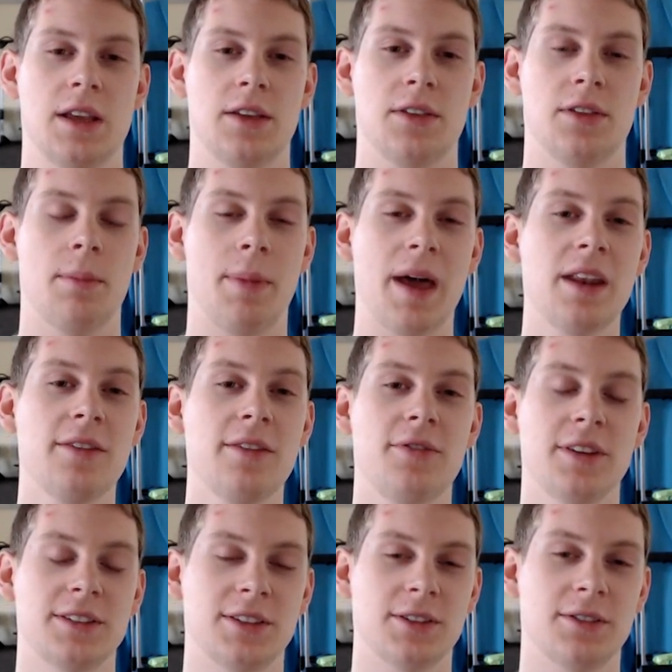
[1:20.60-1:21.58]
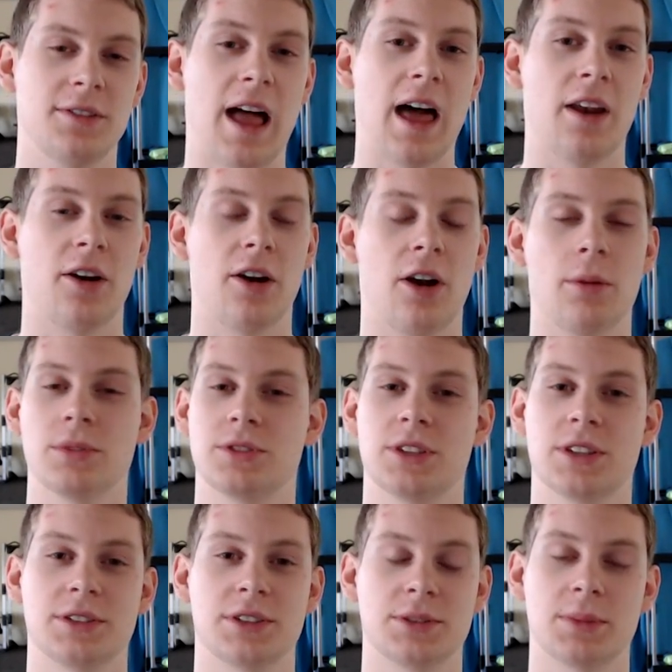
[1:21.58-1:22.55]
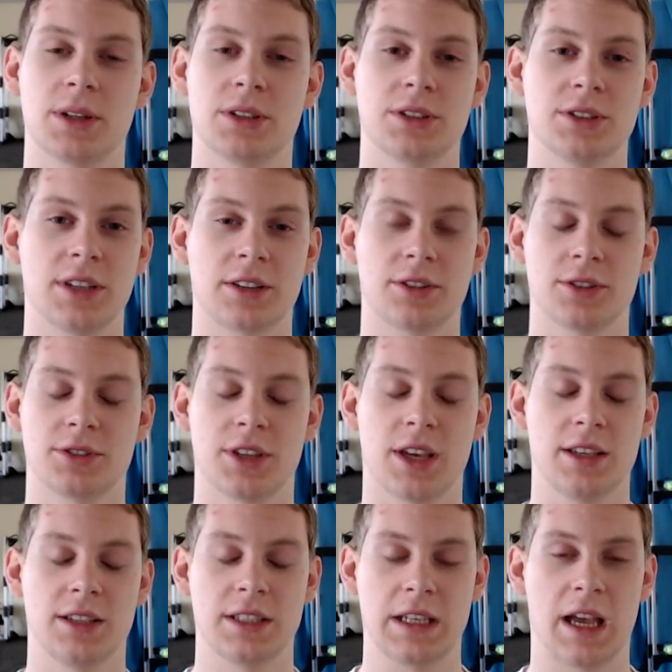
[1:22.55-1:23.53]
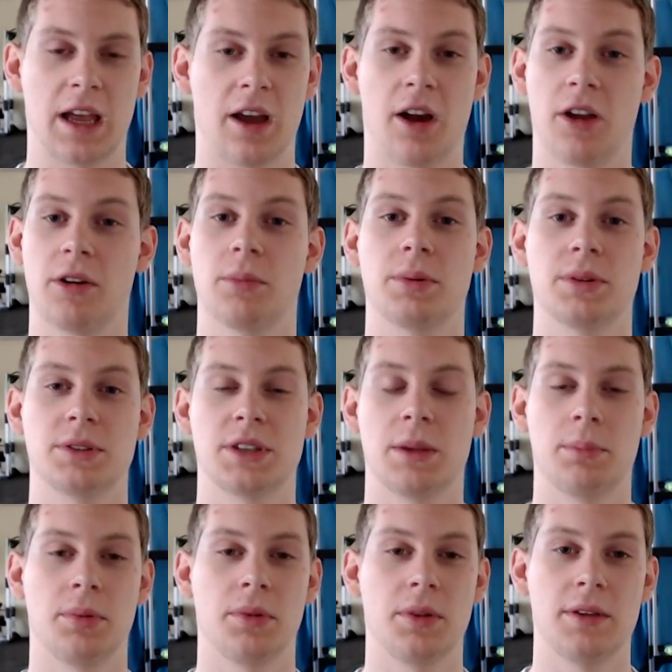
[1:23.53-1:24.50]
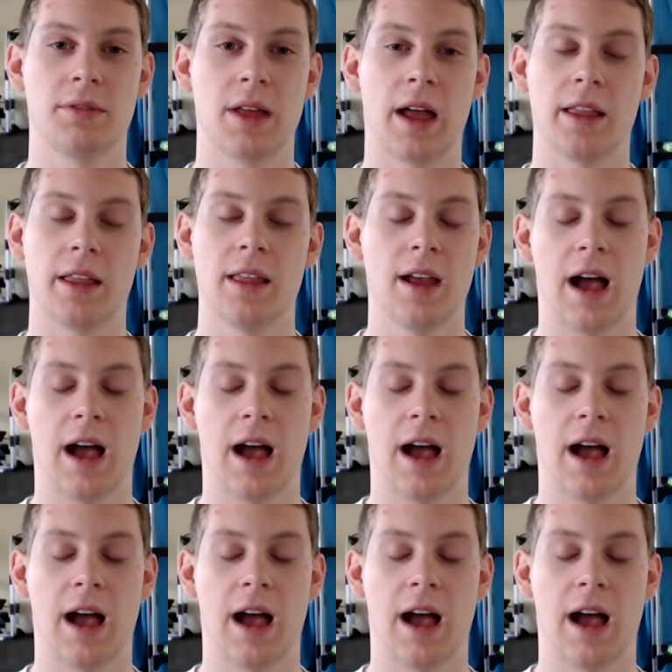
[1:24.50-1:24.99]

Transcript: the benefits of that are almost just as much as exercising. I 100% believe that.